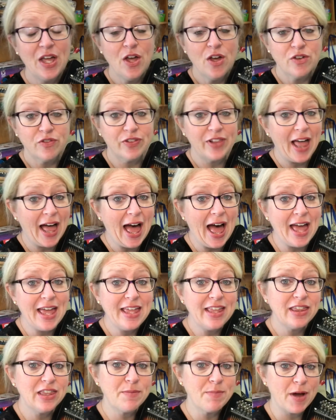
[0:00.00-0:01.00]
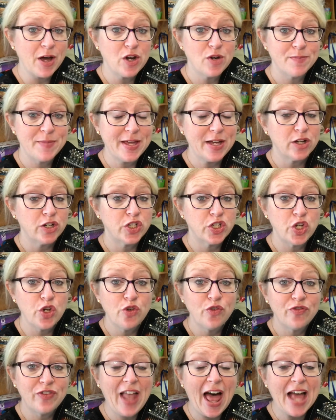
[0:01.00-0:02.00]
Fly in the buttermilk,
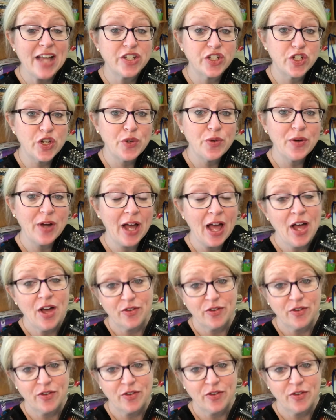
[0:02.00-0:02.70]
shoot, fly, shoot.